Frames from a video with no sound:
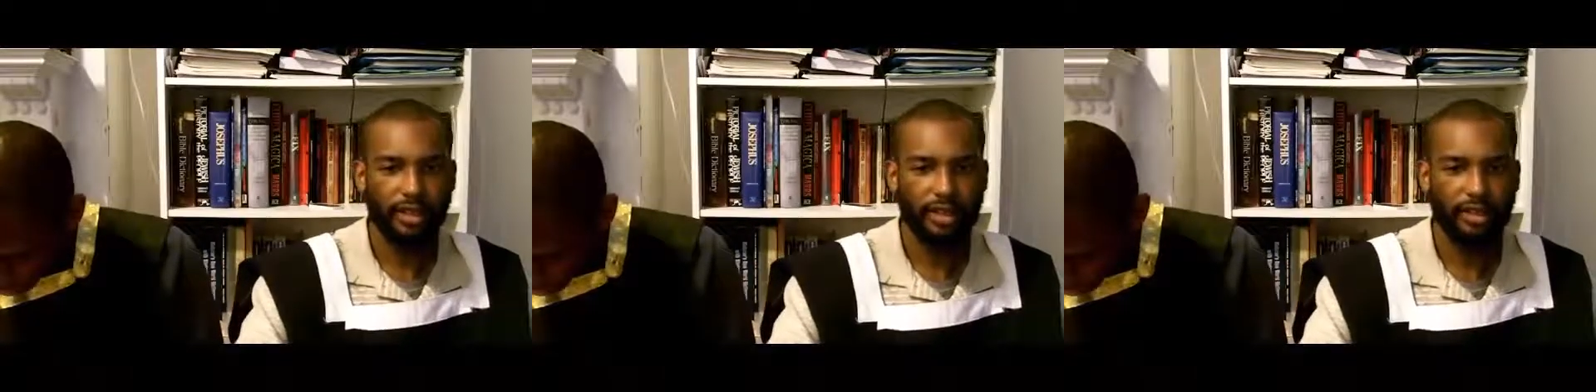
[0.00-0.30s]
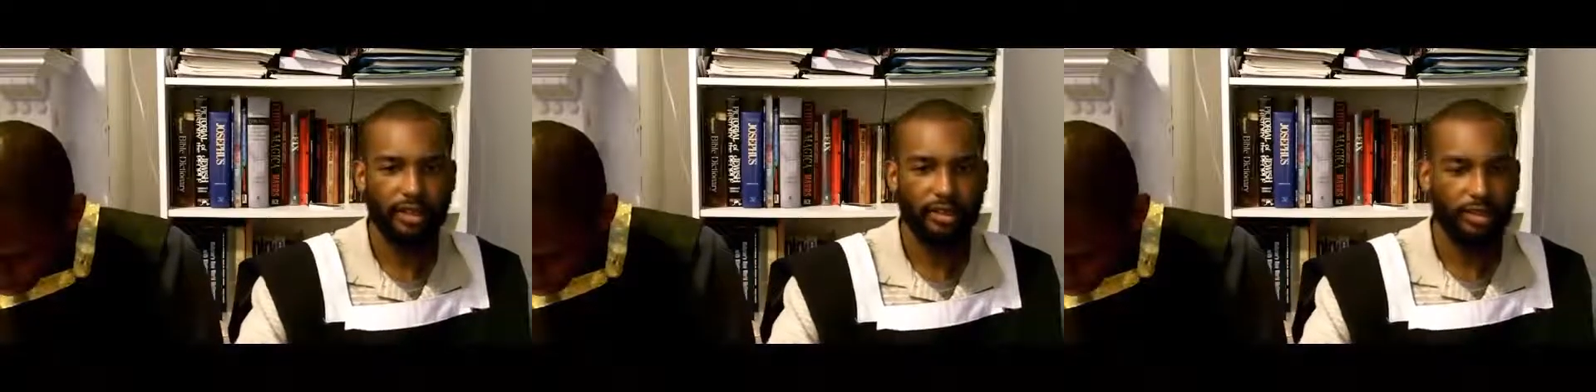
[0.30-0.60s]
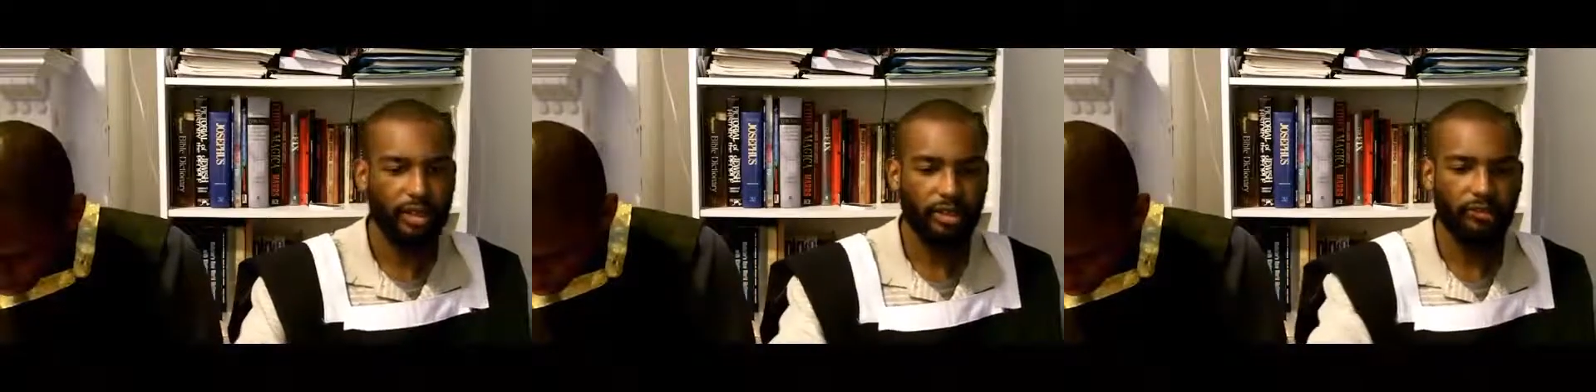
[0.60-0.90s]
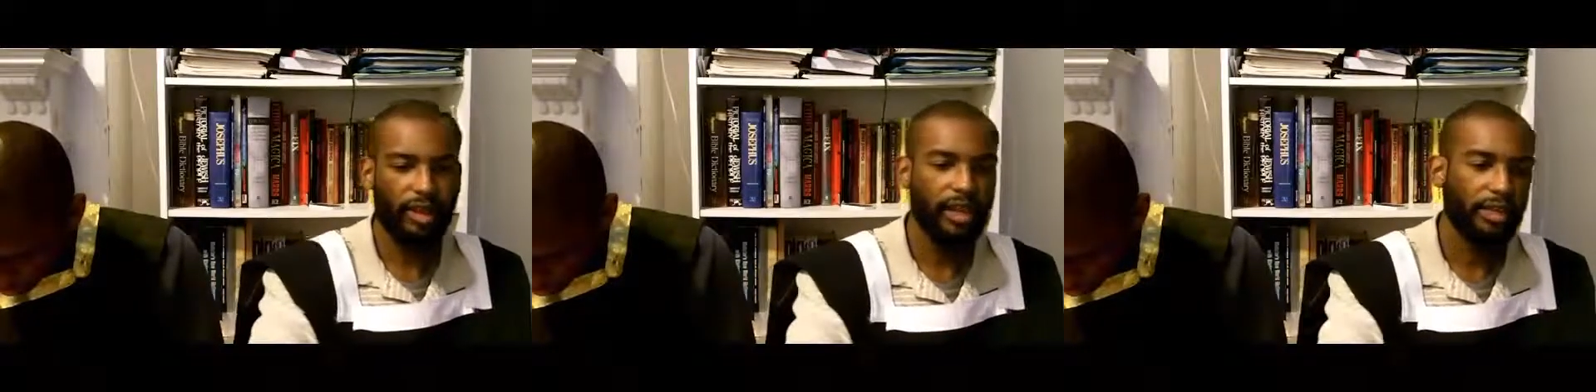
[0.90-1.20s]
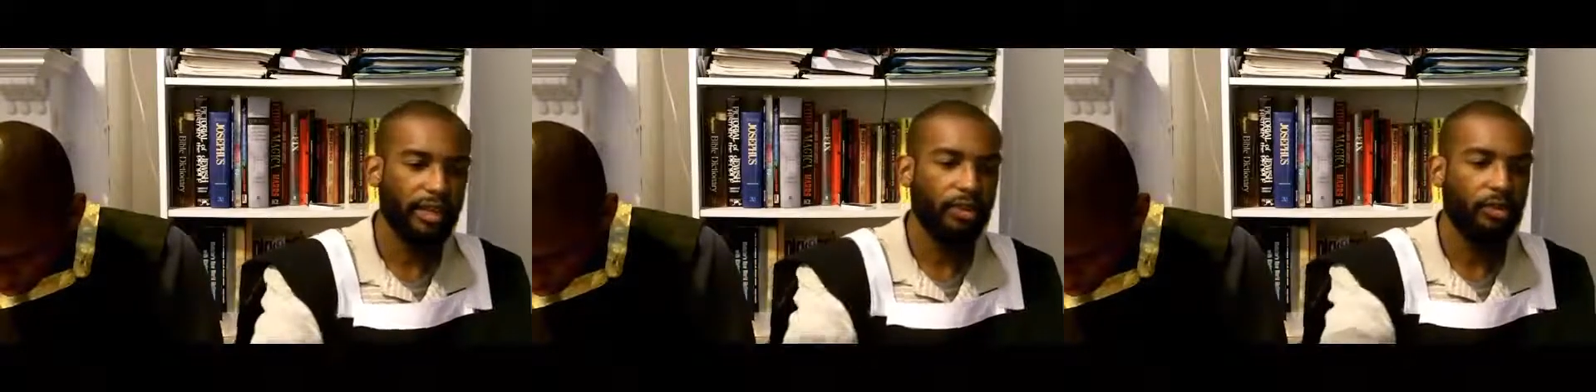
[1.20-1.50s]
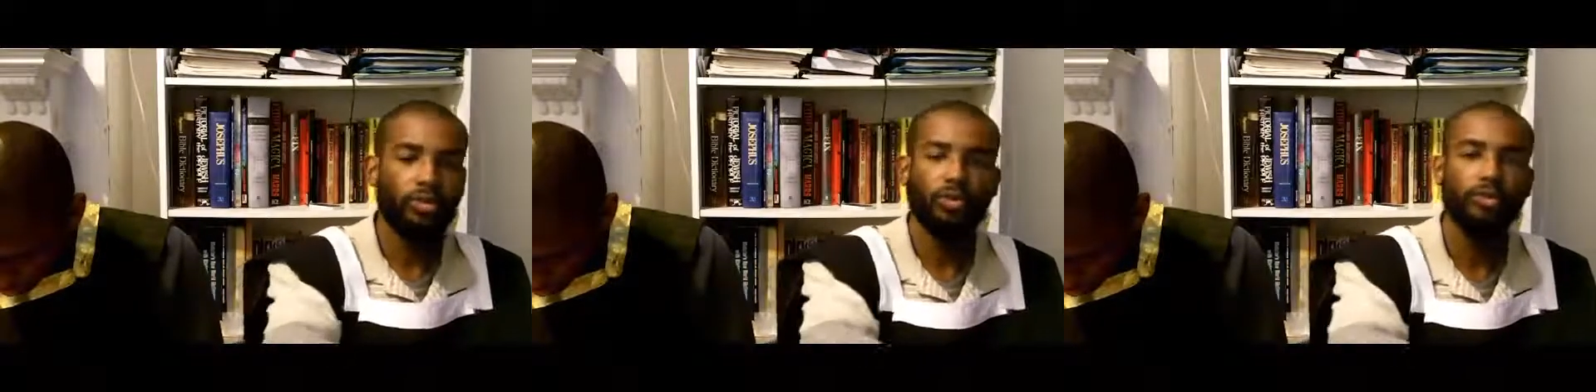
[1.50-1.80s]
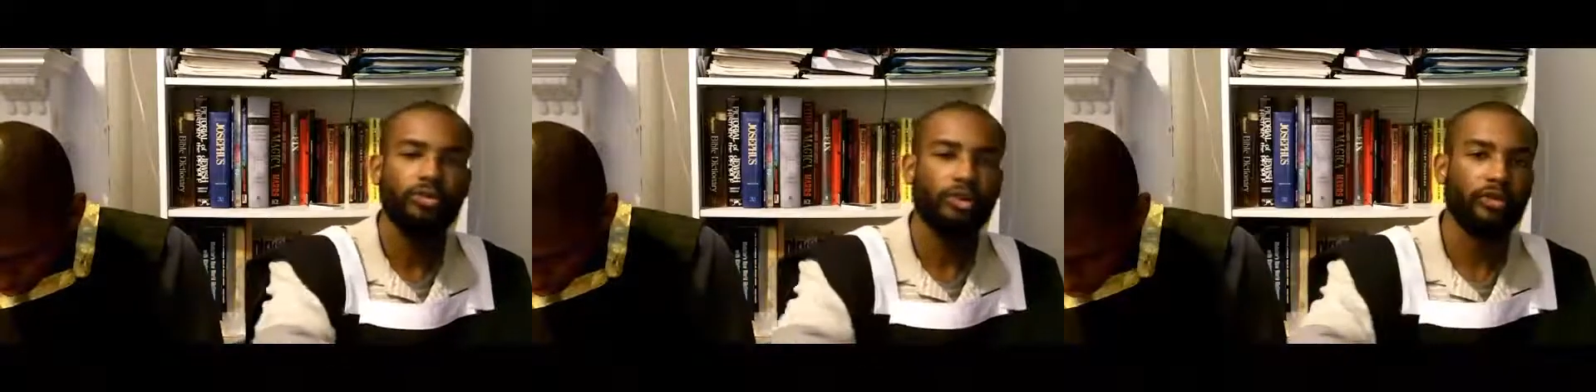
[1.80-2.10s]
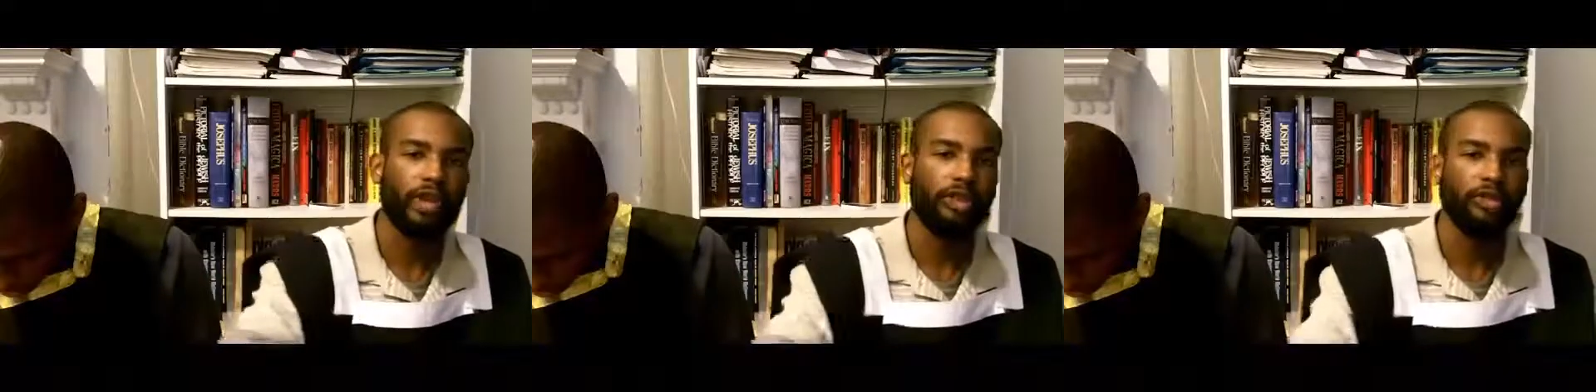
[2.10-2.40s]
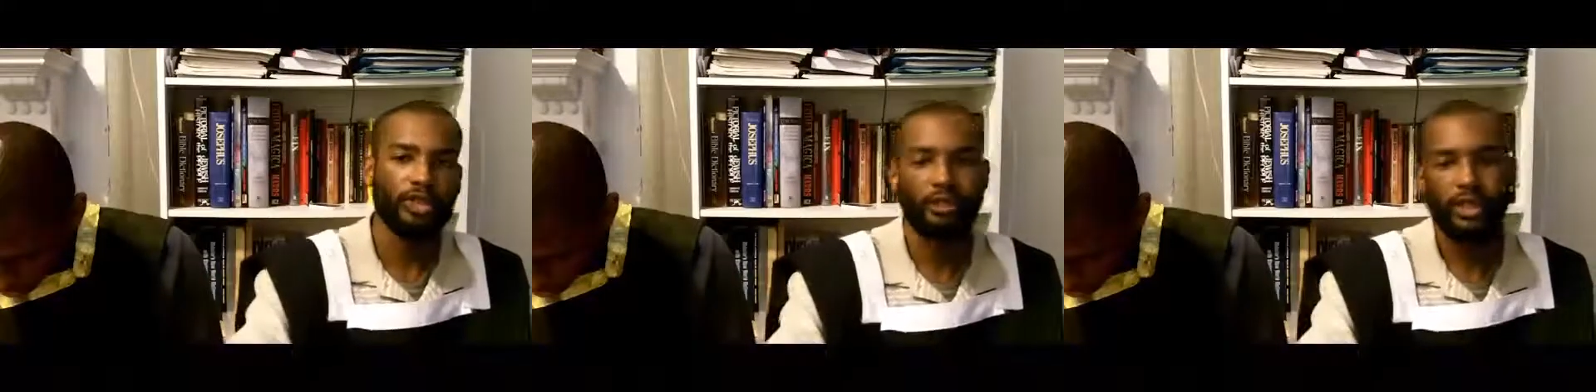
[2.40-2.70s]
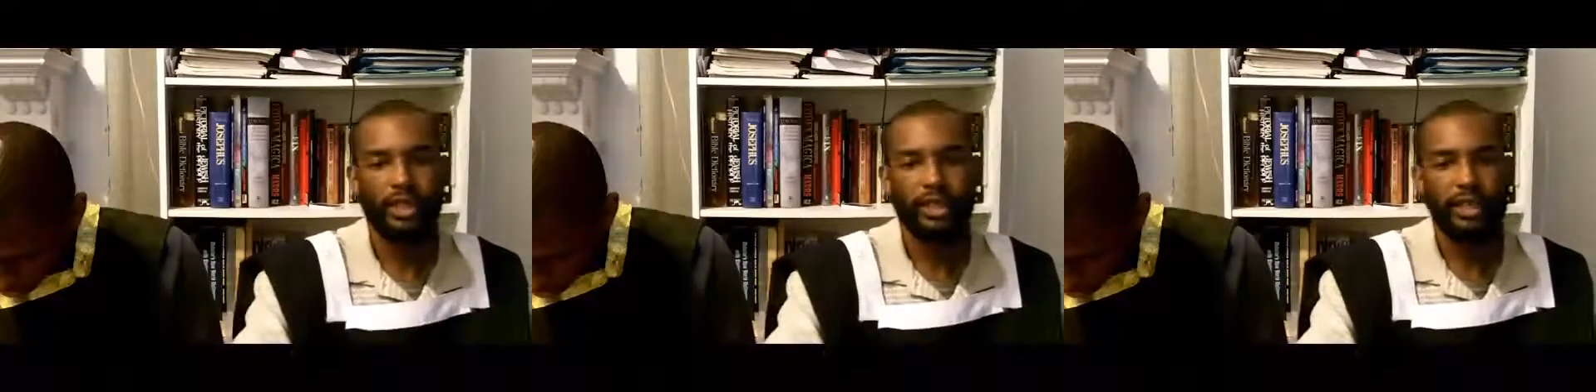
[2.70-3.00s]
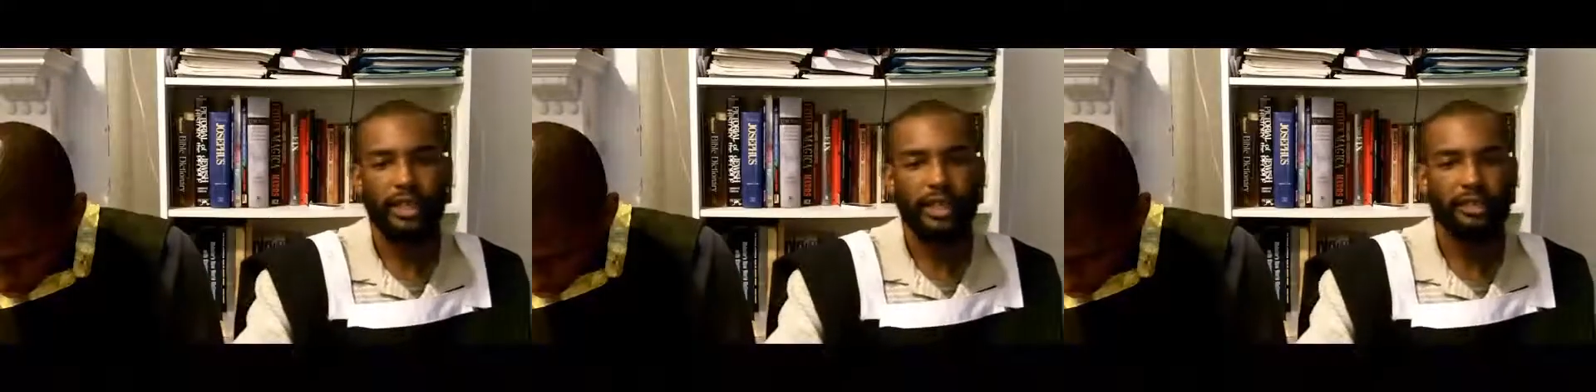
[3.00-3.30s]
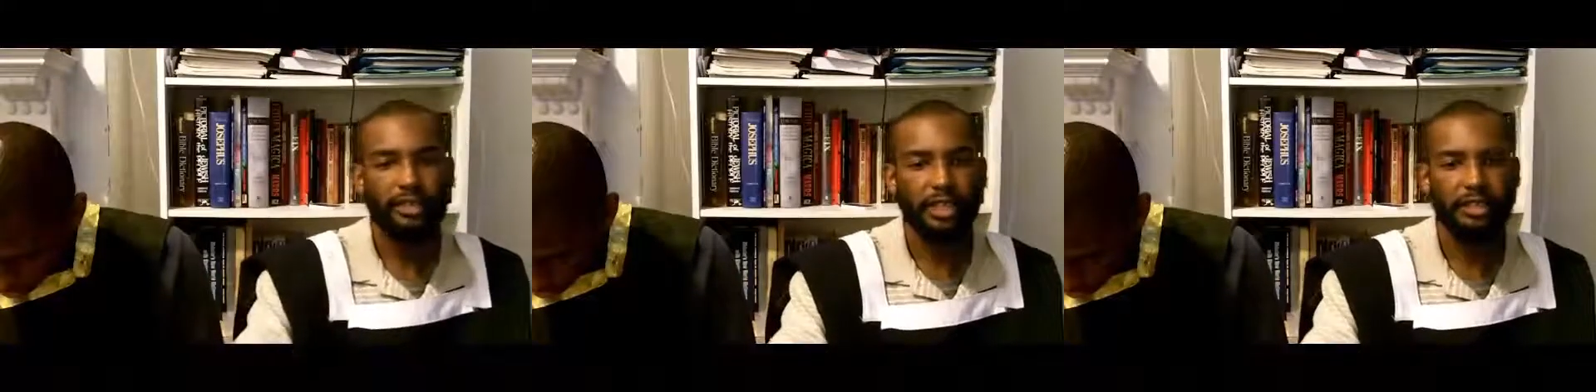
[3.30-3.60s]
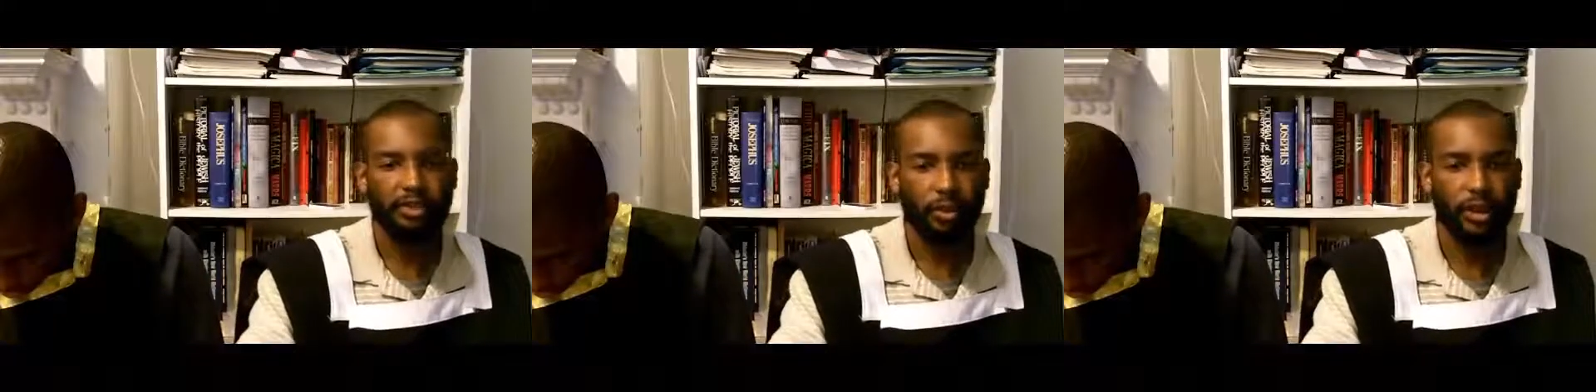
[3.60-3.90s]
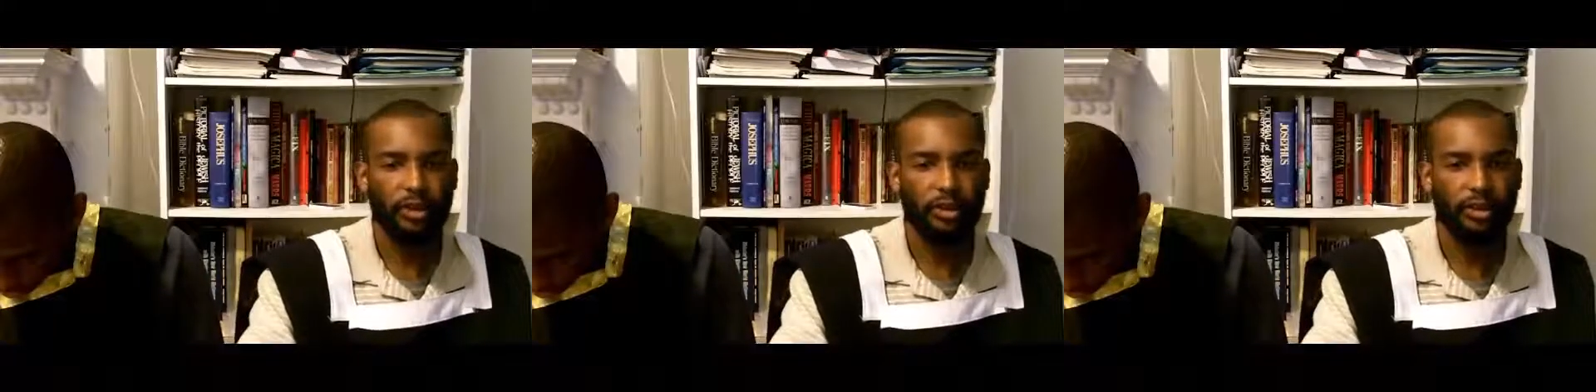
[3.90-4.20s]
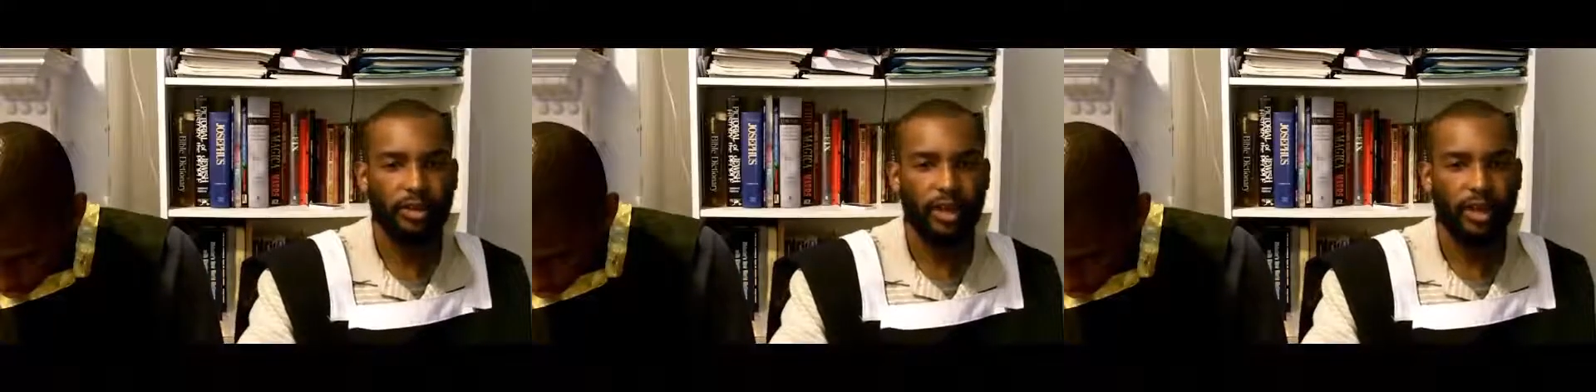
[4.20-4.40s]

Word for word: Okay? So you have to find out who's around you that's teaching the word.